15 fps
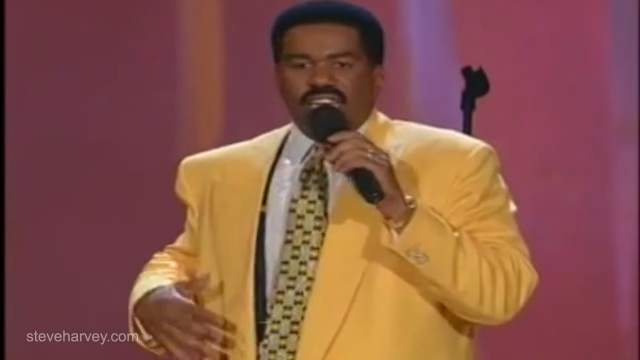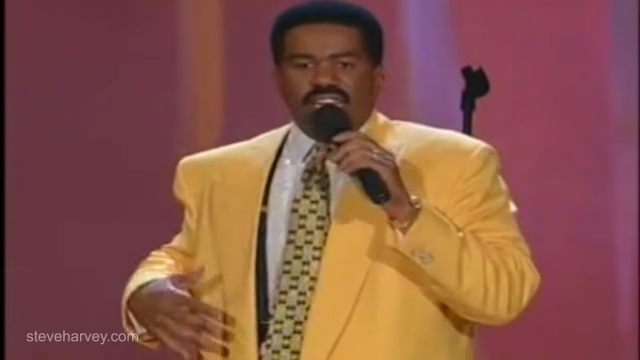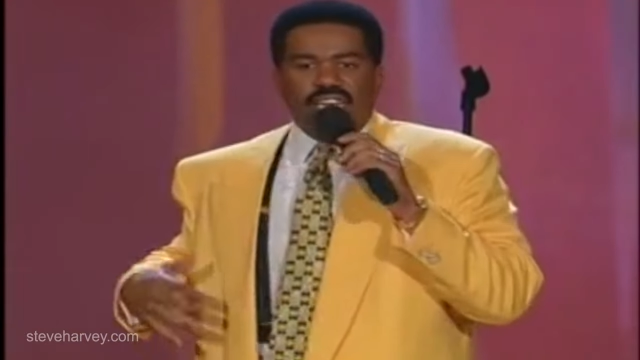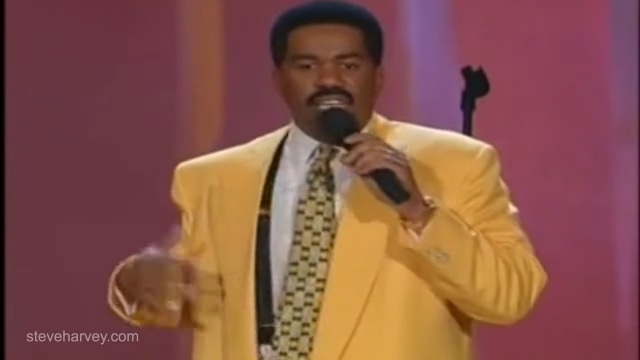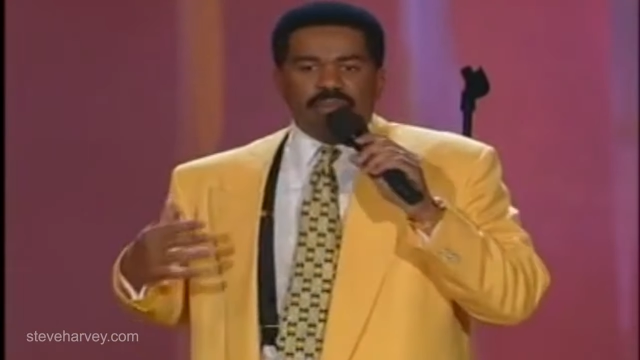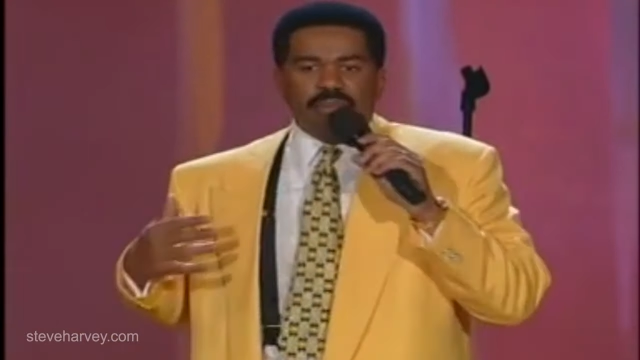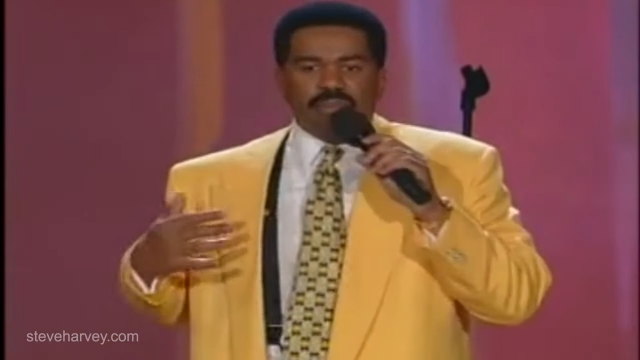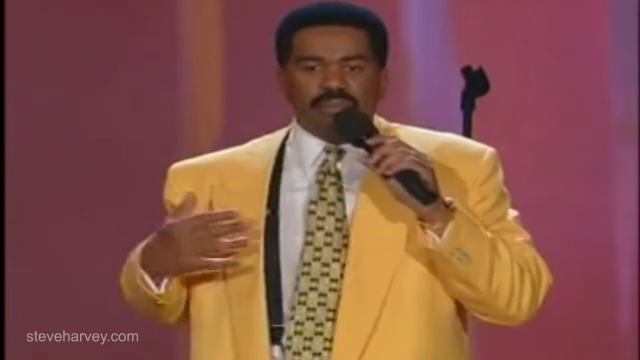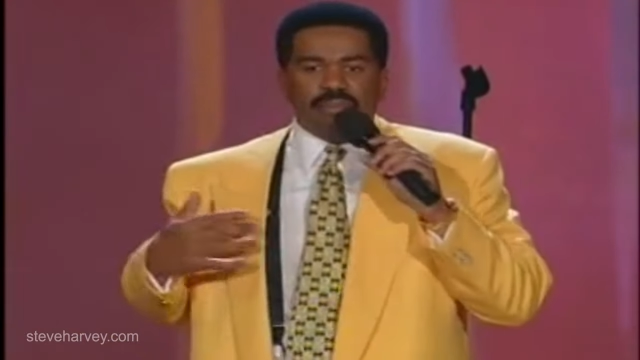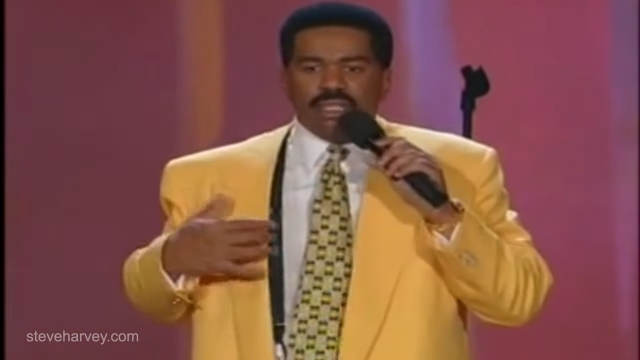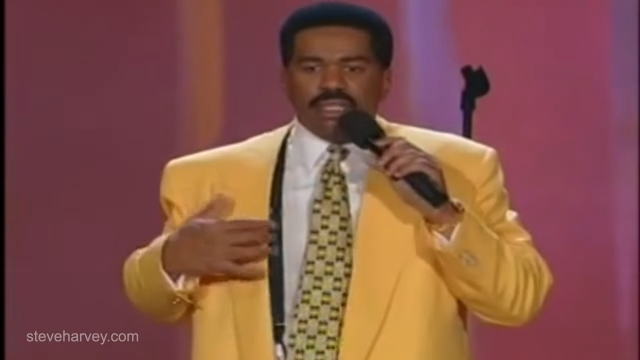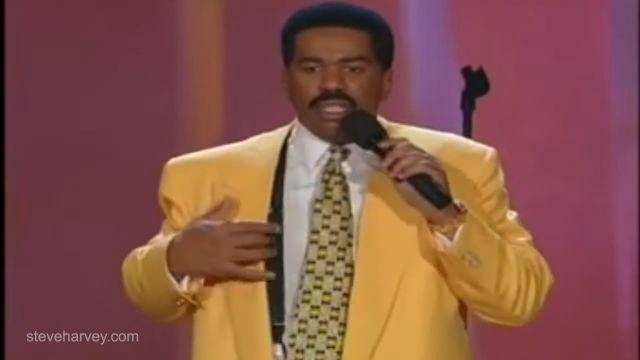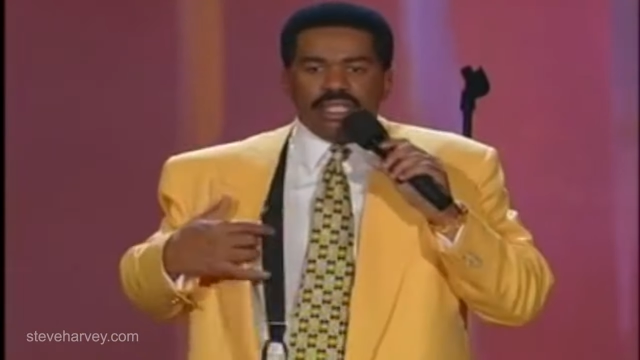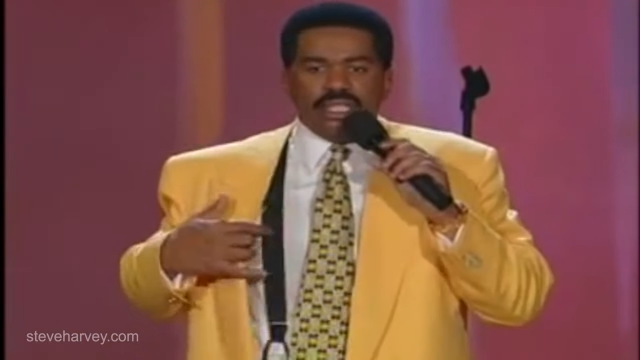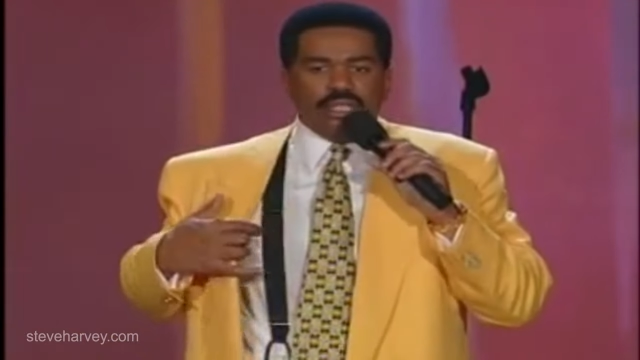and them,
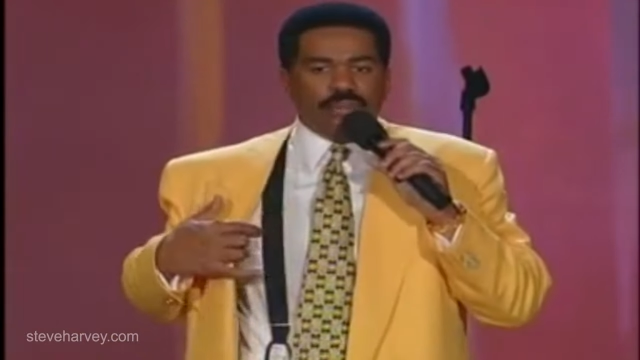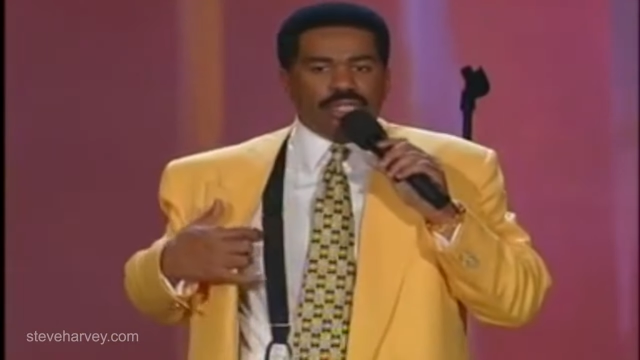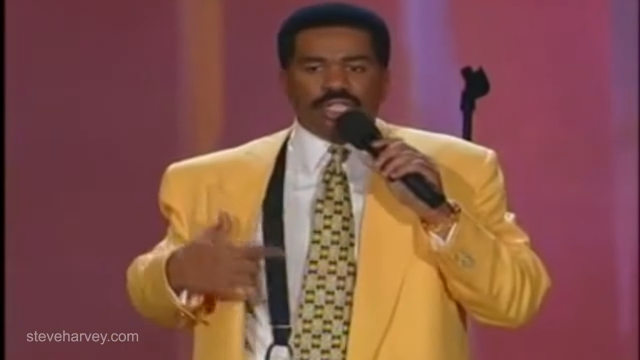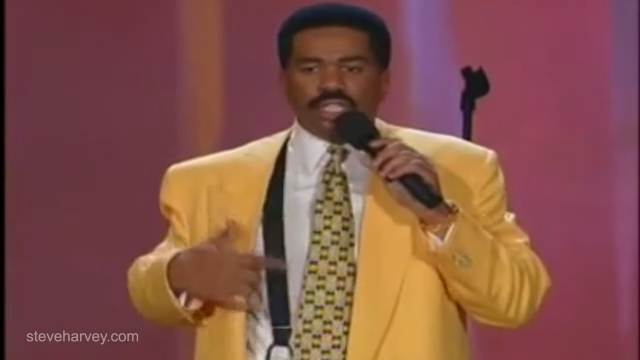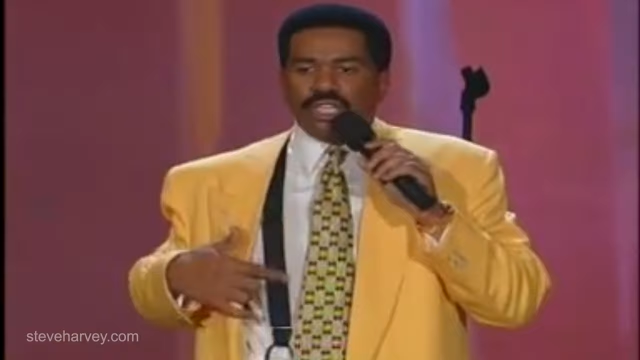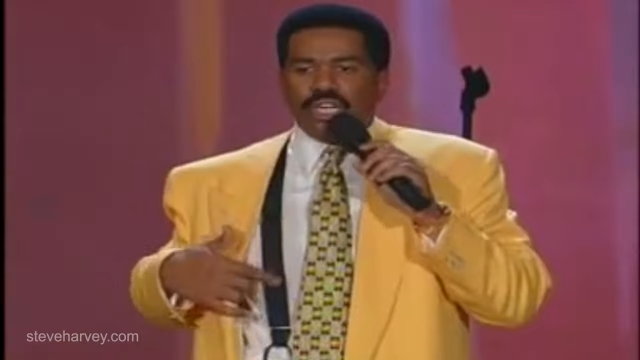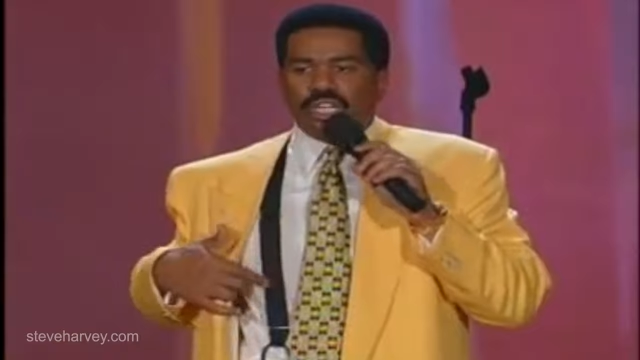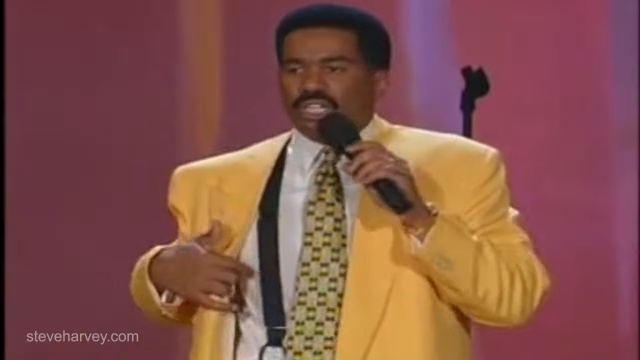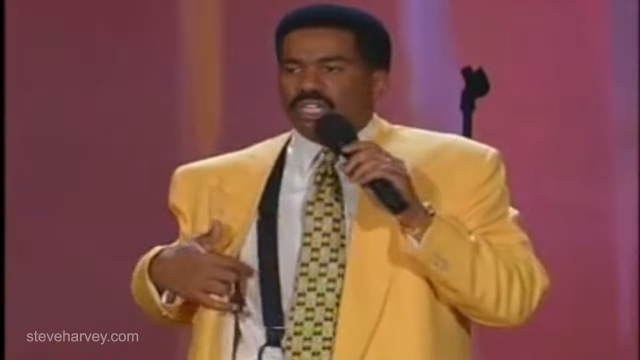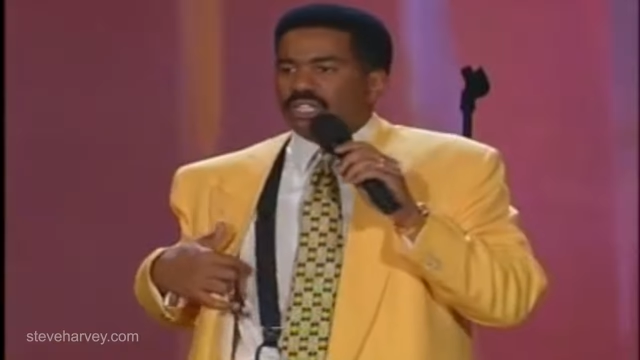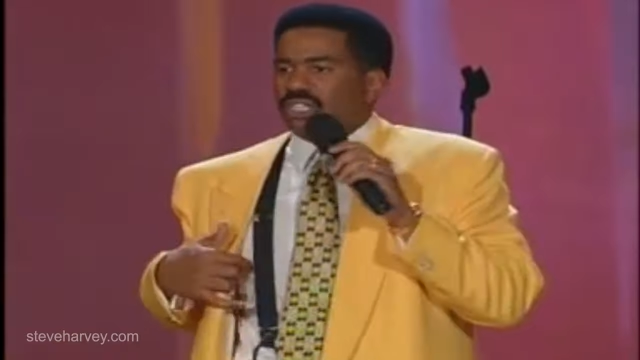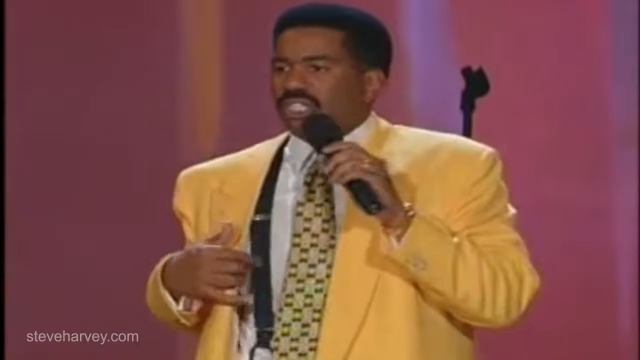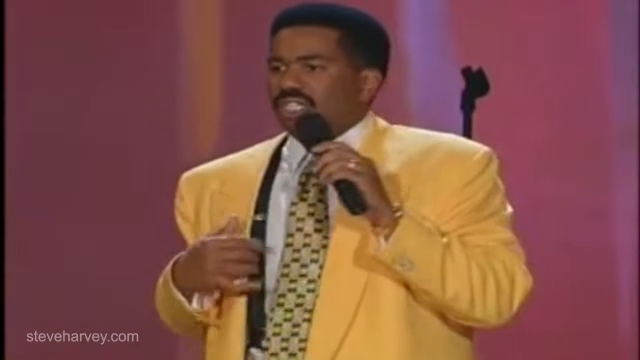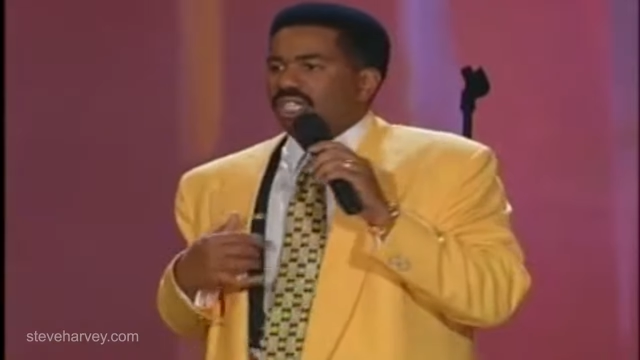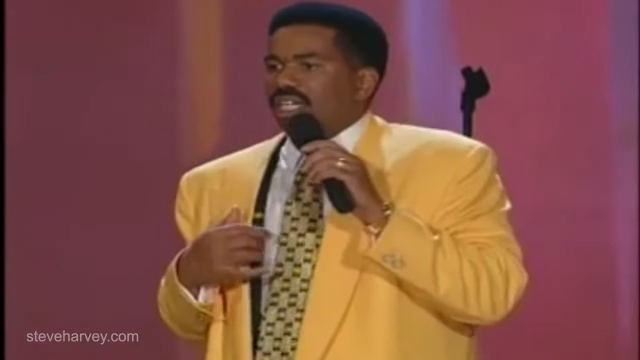them
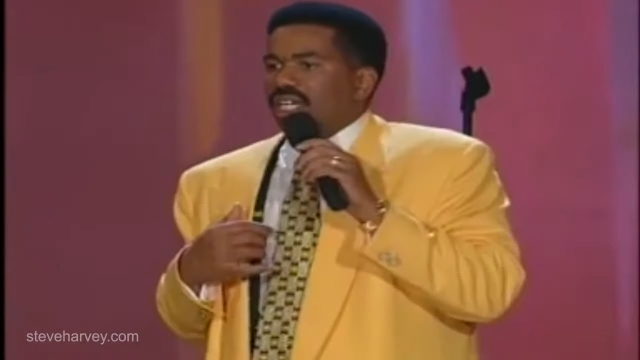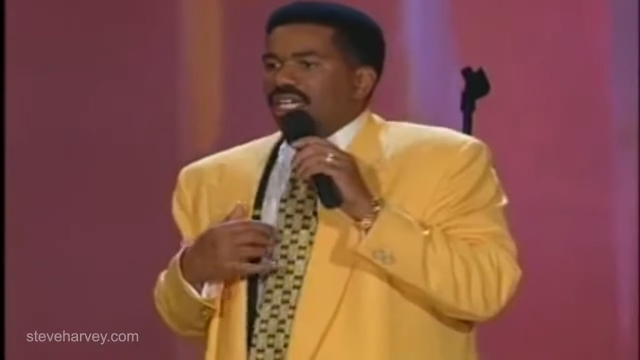circles and